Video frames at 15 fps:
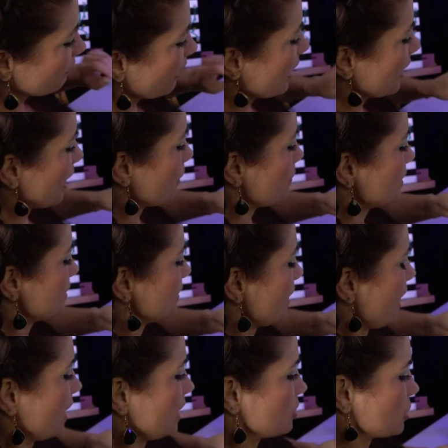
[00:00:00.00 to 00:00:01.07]
like I was
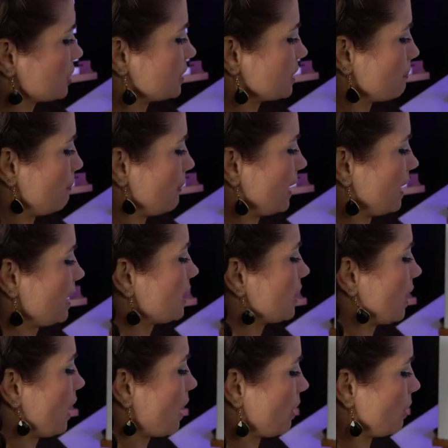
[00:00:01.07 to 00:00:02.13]
saying just a bit
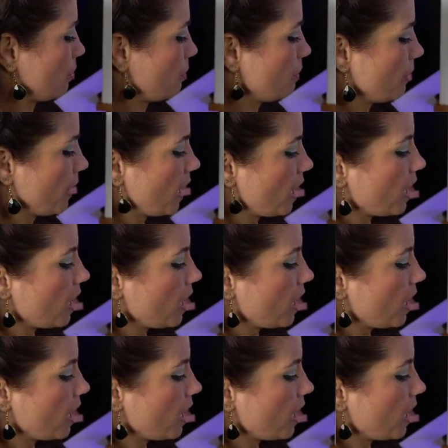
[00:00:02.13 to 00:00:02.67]
ago,